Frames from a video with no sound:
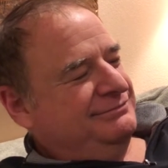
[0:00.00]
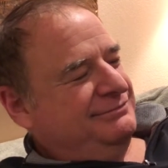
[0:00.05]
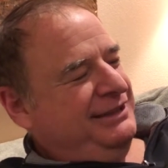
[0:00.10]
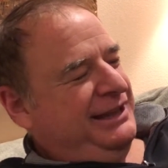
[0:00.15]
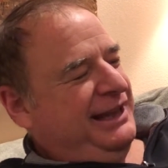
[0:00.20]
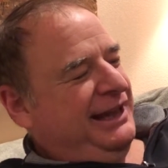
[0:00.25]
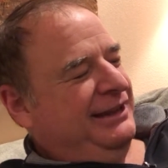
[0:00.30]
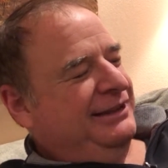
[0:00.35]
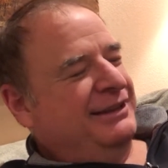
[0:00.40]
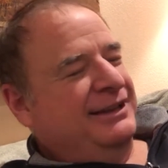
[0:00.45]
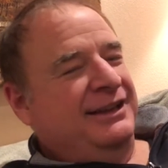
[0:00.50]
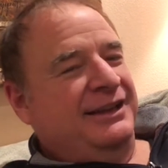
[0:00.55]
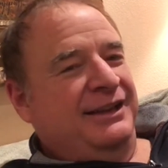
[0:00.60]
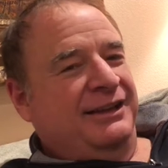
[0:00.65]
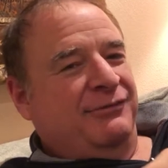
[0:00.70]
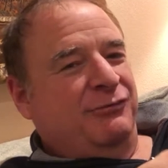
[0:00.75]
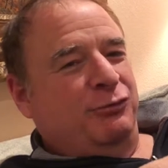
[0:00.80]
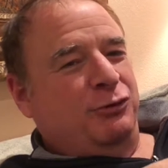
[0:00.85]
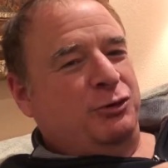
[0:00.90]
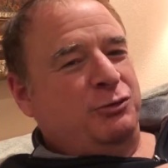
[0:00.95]
Yeah.
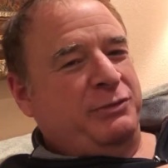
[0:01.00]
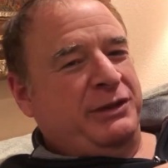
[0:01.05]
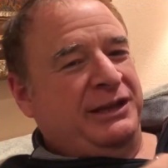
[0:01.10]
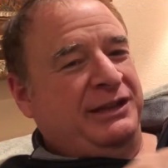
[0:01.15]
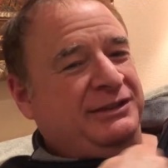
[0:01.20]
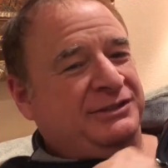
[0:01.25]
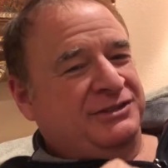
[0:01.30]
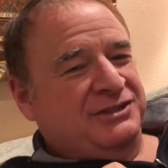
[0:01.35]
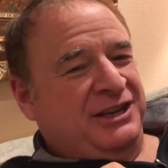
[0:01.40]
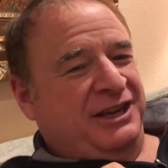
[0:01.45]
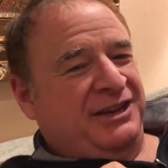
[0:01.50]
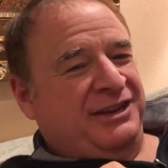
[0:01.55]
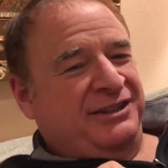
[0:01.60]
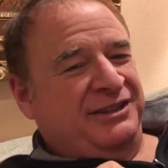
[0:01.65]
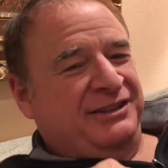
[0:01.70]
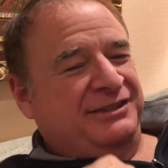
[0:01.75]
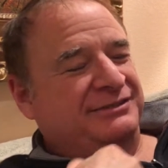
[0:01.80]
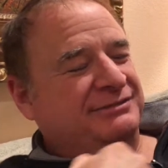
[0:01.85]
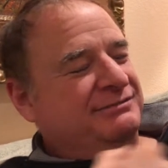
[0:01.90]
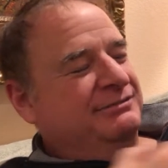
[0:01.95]
Rumi,
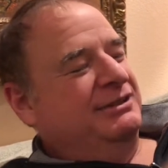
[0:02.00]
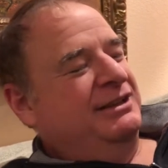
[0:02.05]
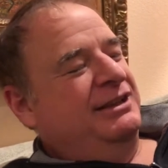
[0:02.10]
Jonathan.